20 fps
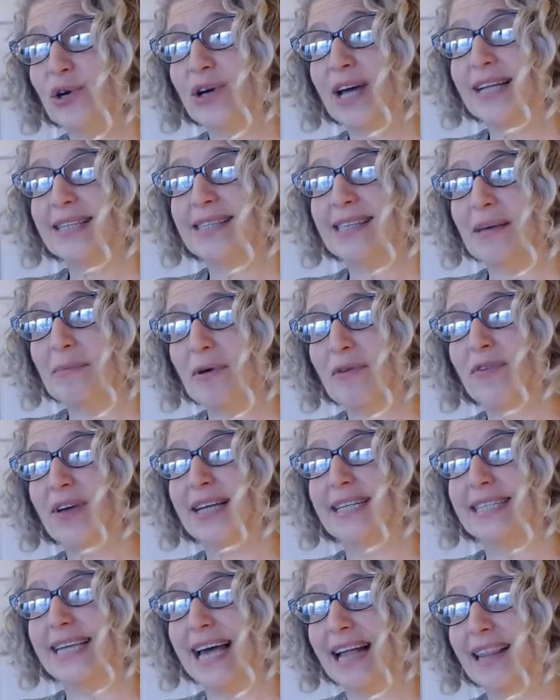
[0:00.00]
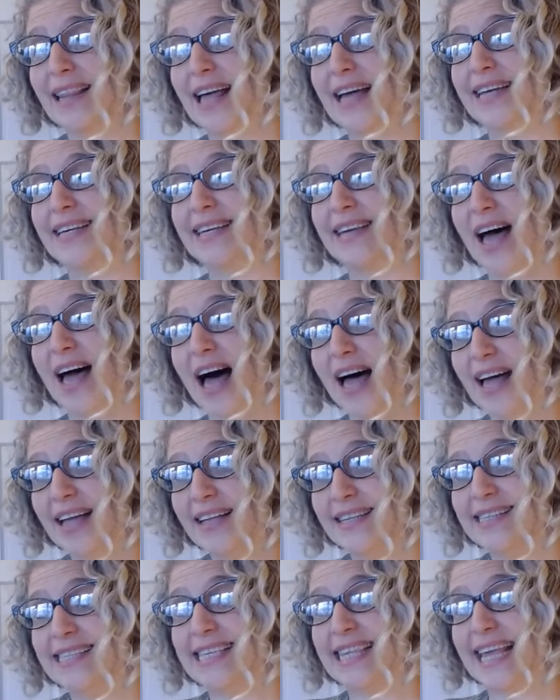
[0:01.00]
at some of Etel
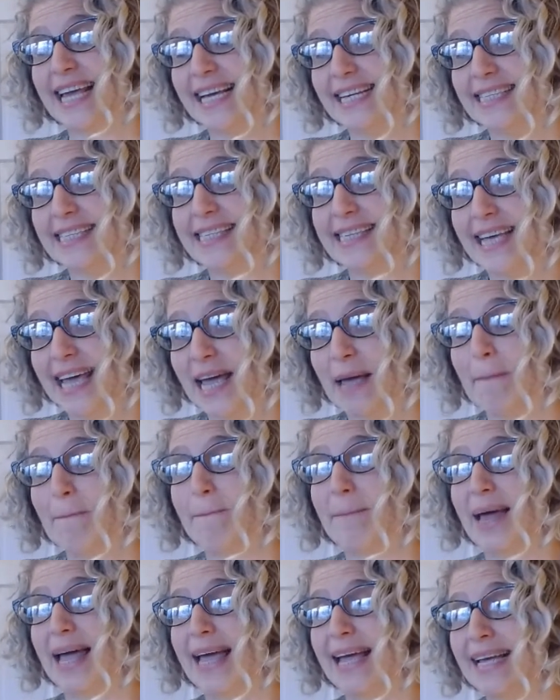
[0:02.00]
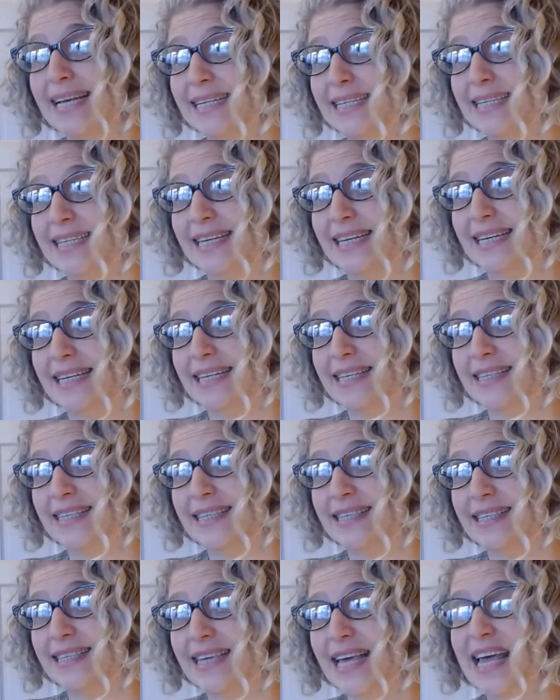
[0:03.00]
Adnan's landscape
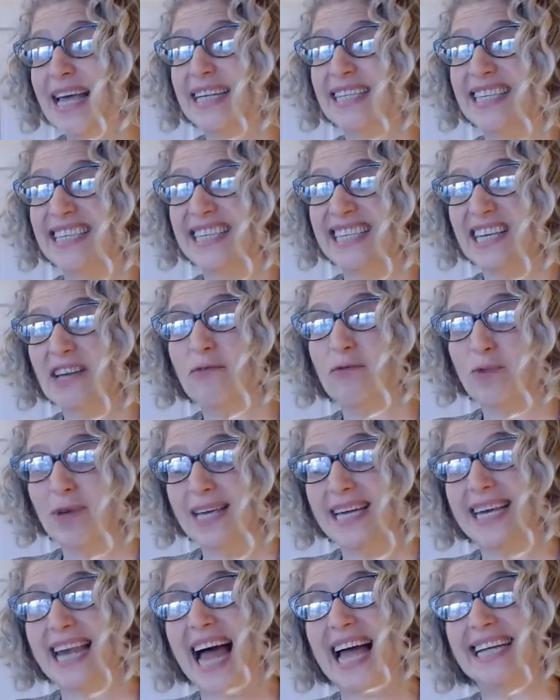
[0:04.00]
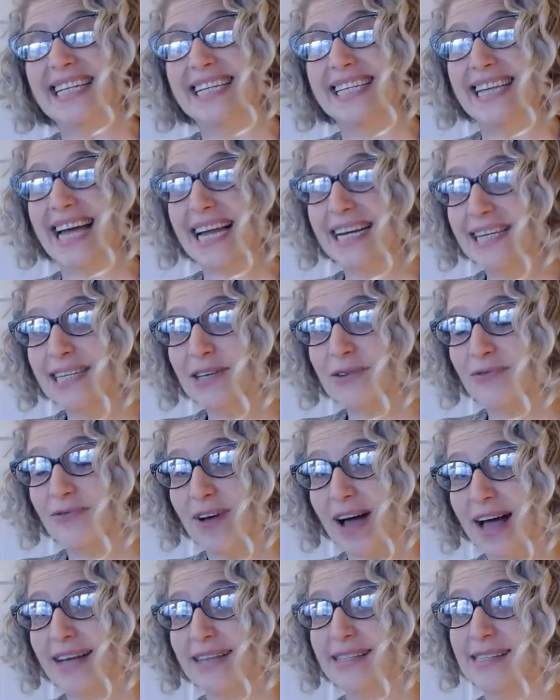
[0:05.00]
paintings to see if we can
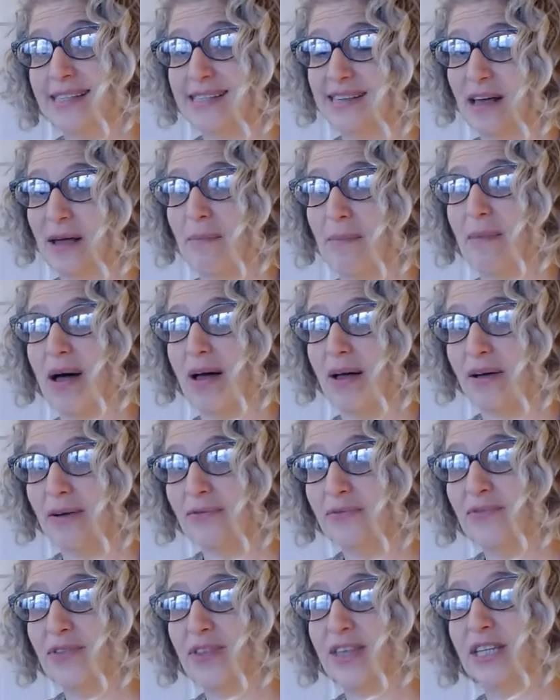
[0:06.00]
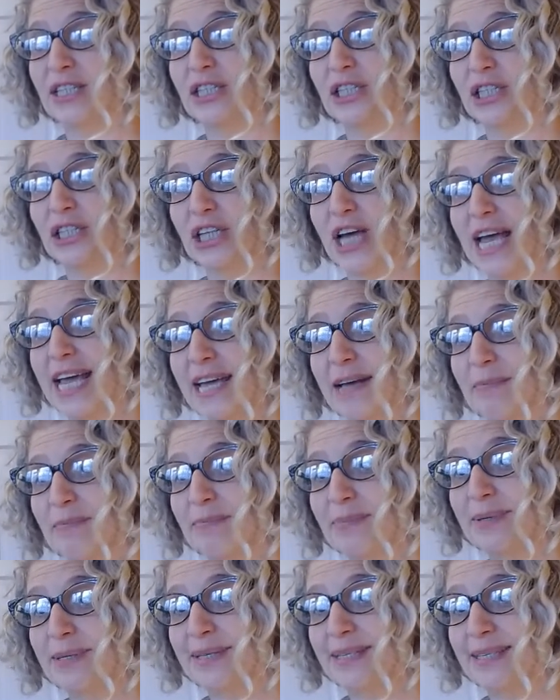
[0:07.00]
identify some of the
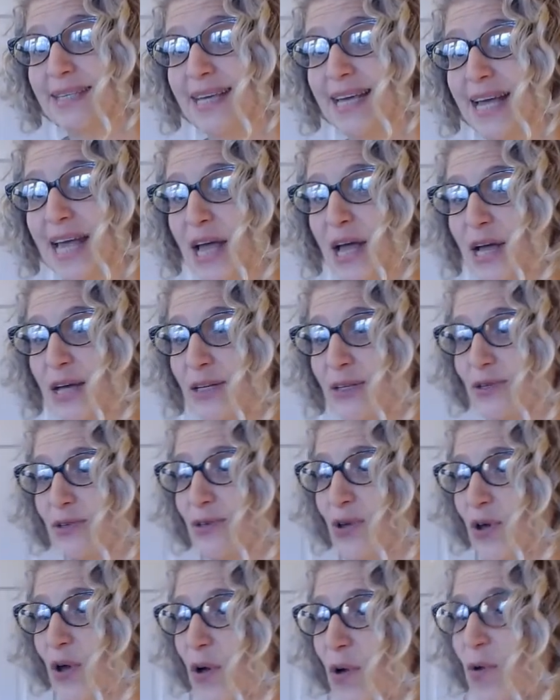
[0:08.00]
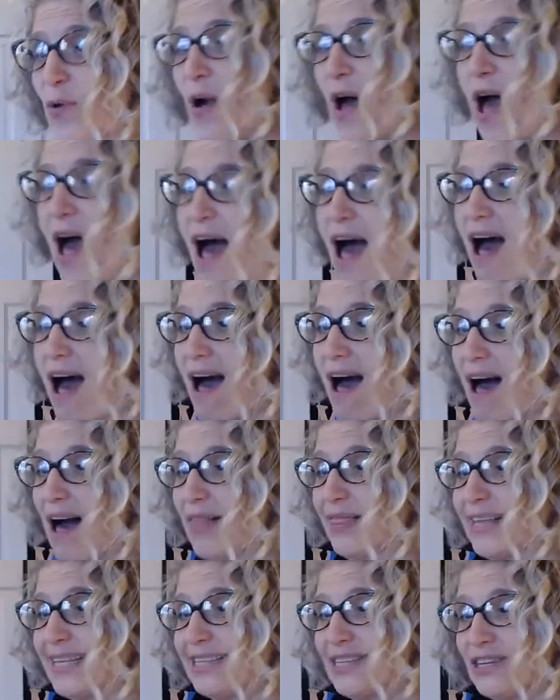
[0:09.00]
shapes. So
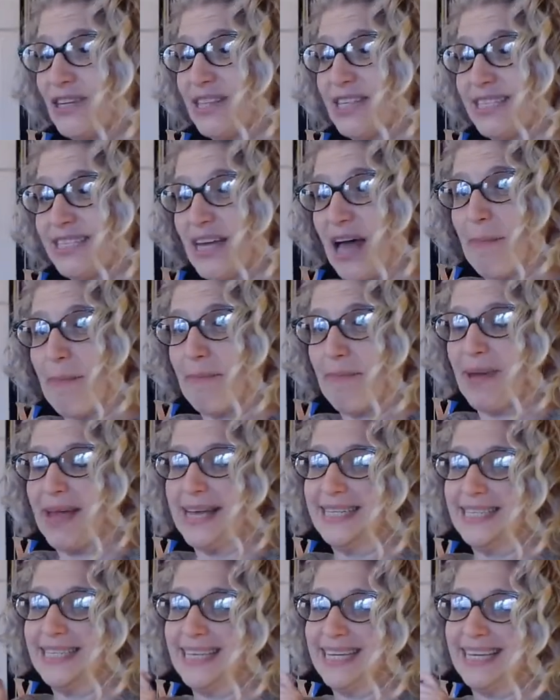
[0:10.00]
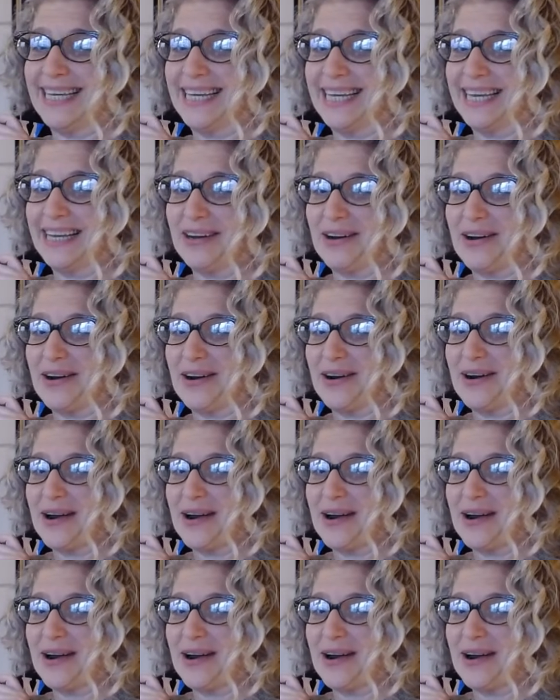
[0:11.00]
let's look at the top painting here.